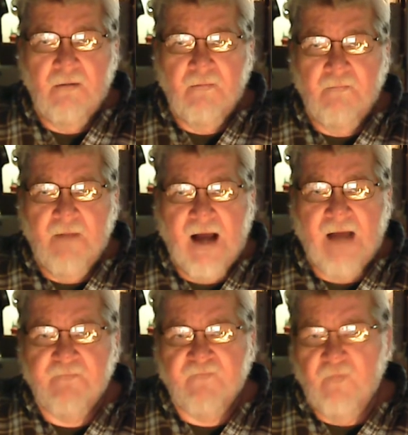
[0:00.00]

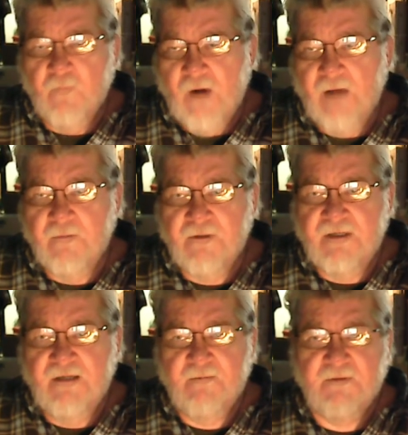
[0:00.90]
Bob from Robert
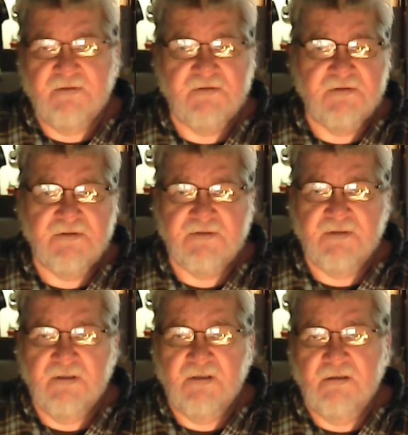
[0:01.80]
Givens,
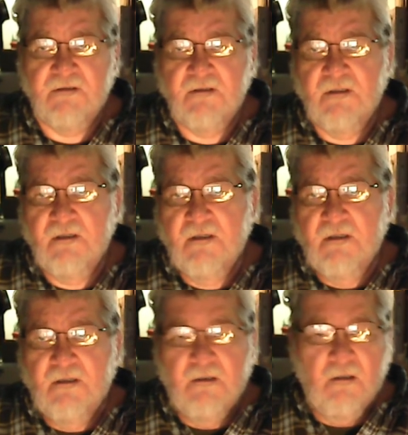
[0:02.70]

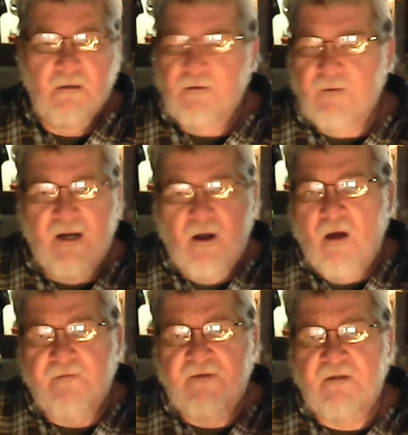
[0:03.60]
Greg, all
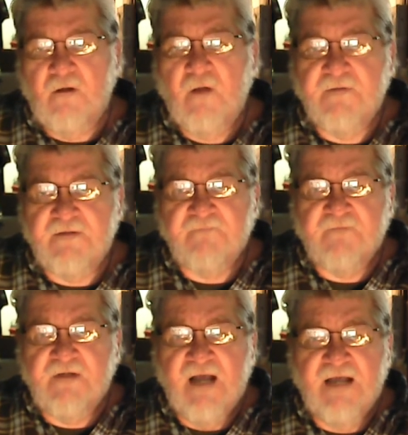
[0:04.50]
the different
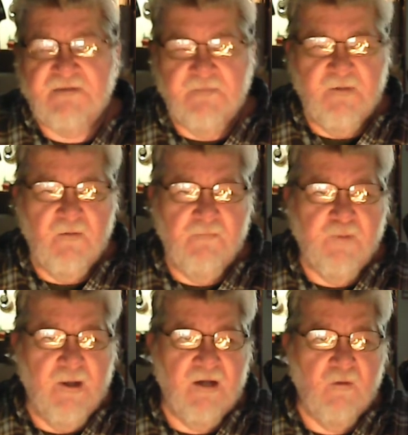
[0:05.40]
guys have been
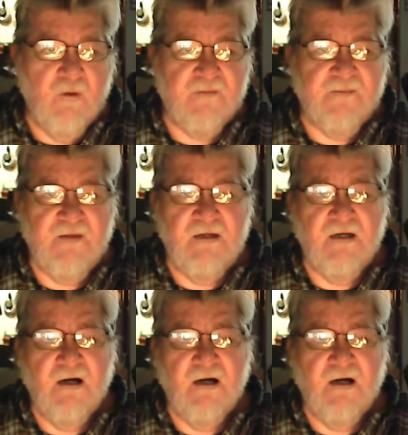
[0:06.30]
playing with the